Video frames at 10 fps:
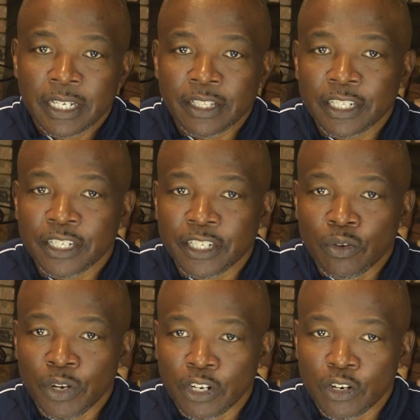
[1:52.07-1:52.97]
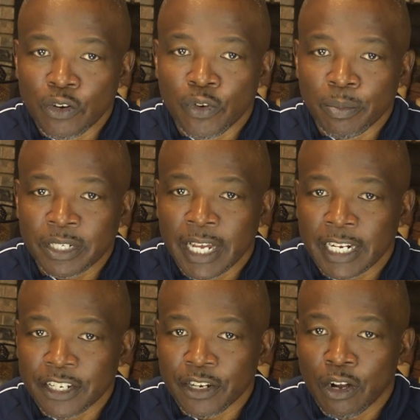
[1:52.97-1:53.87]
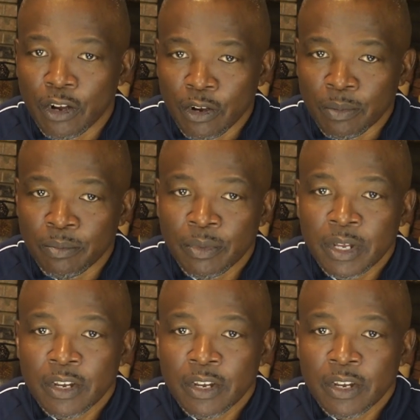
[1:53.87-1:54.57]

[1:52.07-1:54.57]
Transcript: This is critical for protecting your home